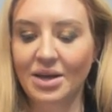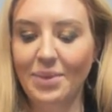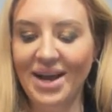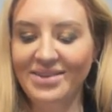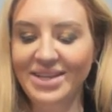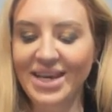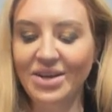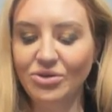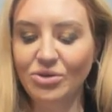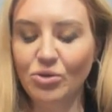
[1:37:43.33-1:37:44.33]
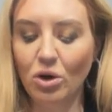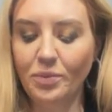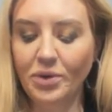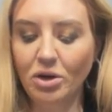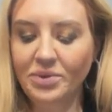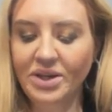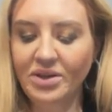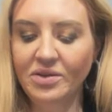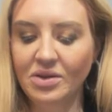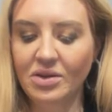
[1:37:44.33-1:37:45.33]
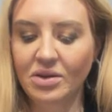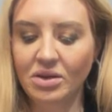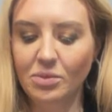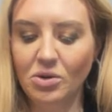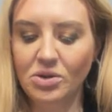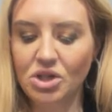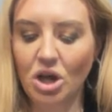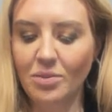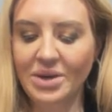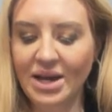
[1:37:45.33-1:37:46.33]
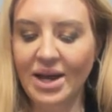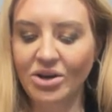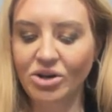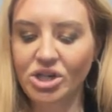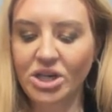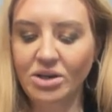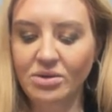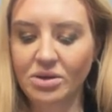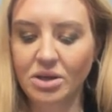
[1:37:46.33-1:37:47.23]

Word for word: Pisces, Cancer, Scorpio, please. The most dominant energy